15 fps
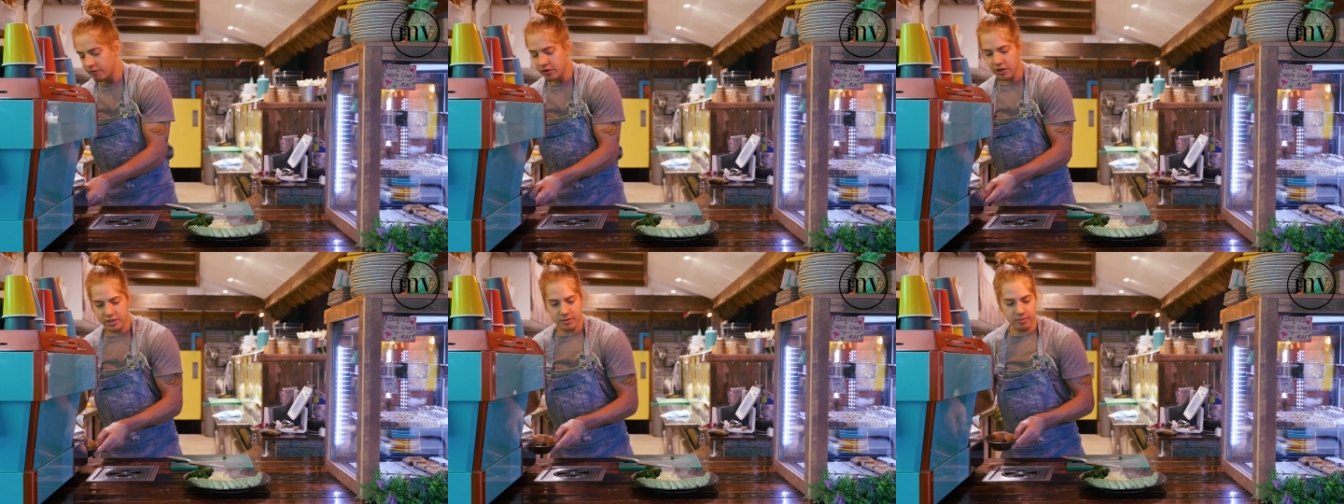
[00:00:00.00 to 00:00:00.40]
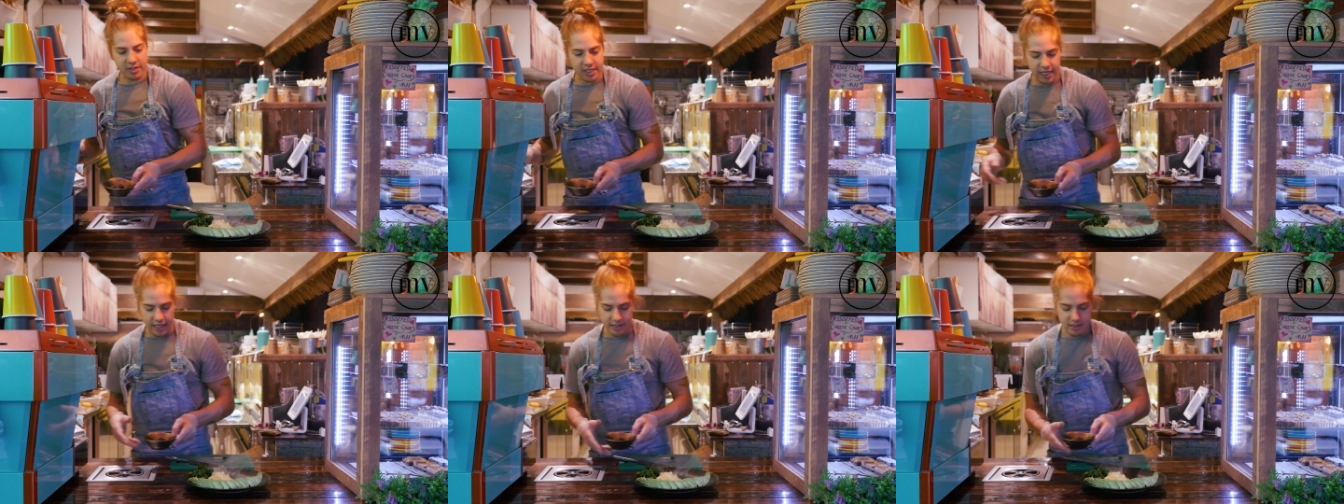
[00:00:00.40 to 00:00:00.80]
we've got some
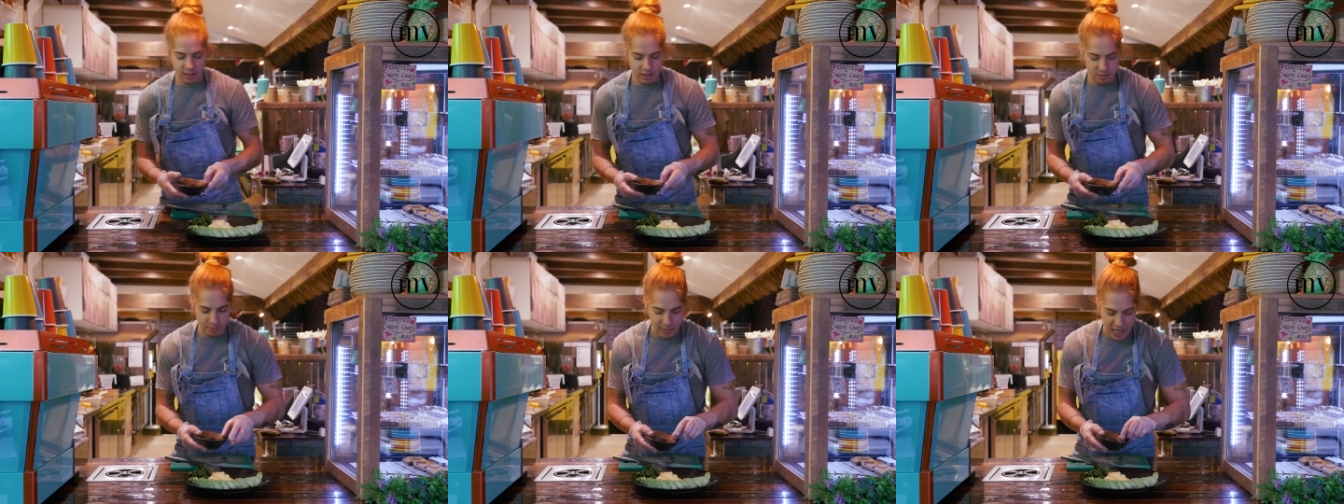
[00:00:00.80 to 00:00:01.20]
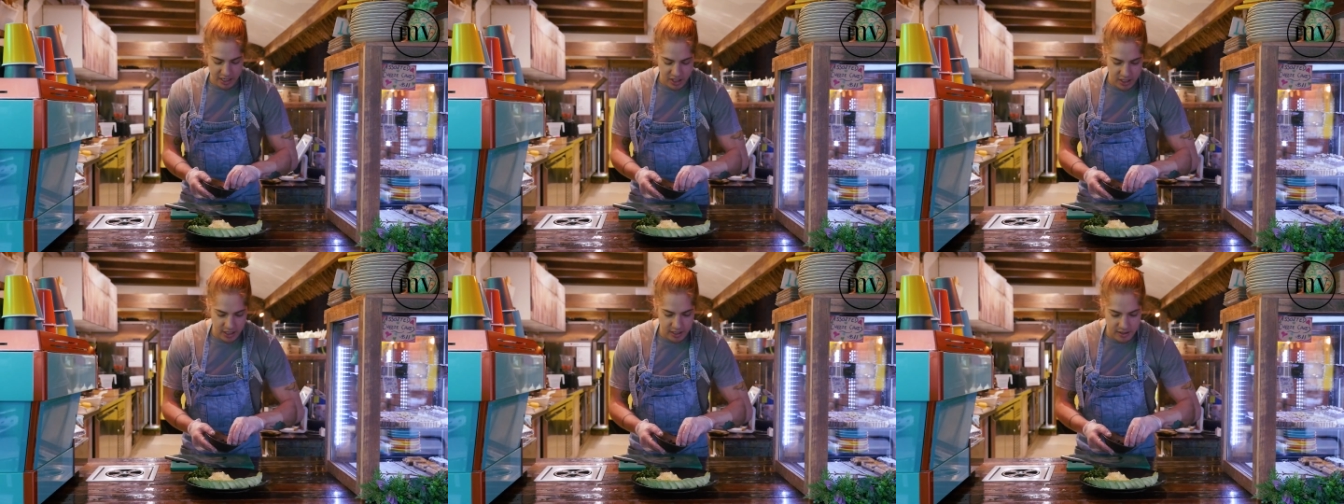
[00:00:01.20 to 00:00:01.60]
seasoned
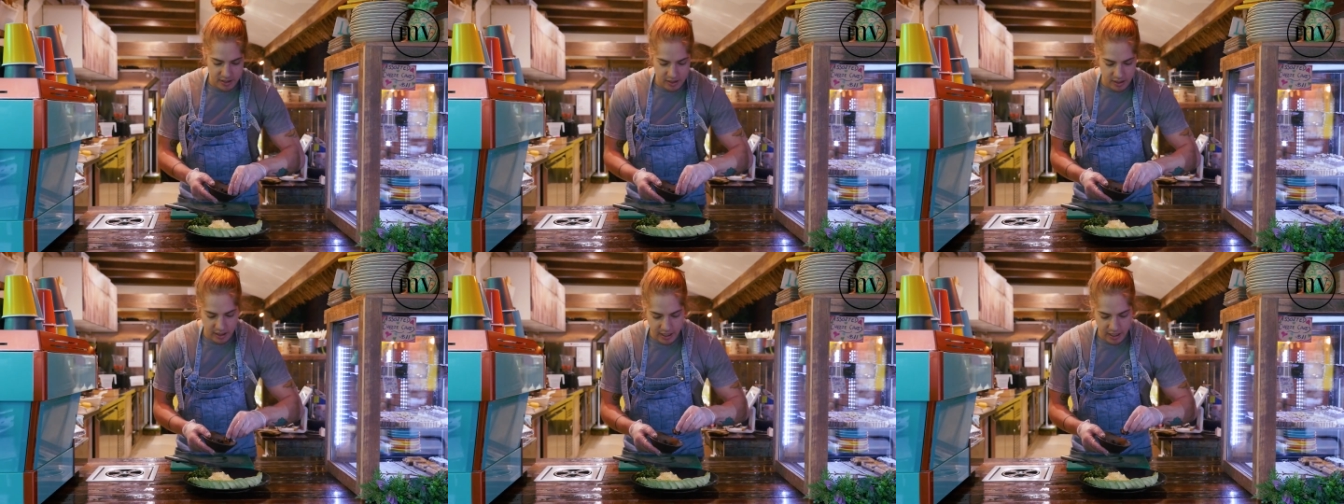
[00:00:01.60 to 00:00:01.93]
mushies.